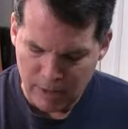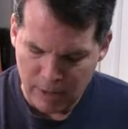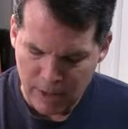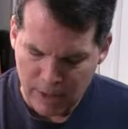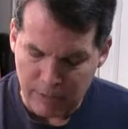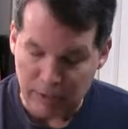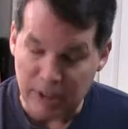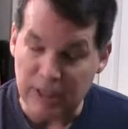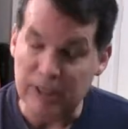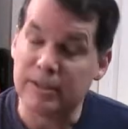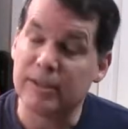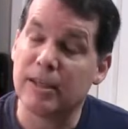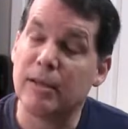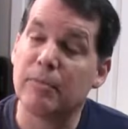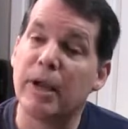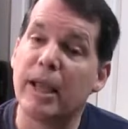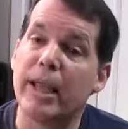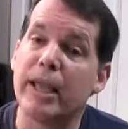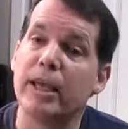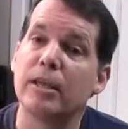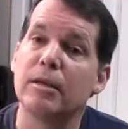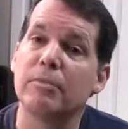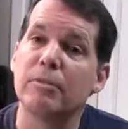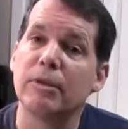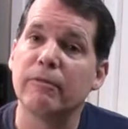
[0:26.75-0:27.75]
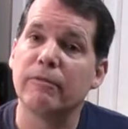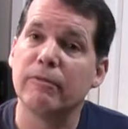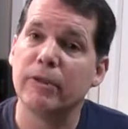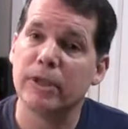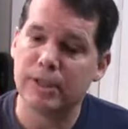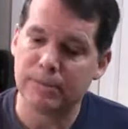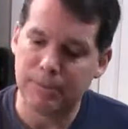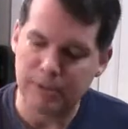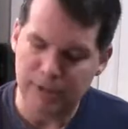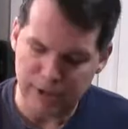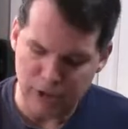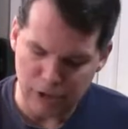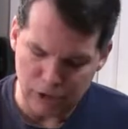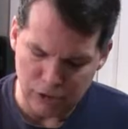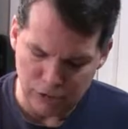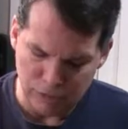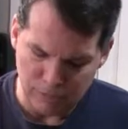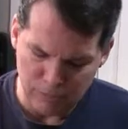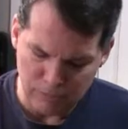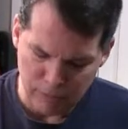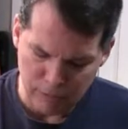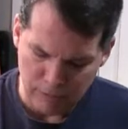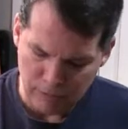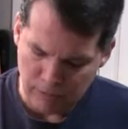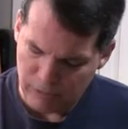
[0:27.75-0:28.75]
I'm going to set my hand up in fixed
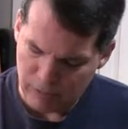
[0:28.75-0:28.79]
position.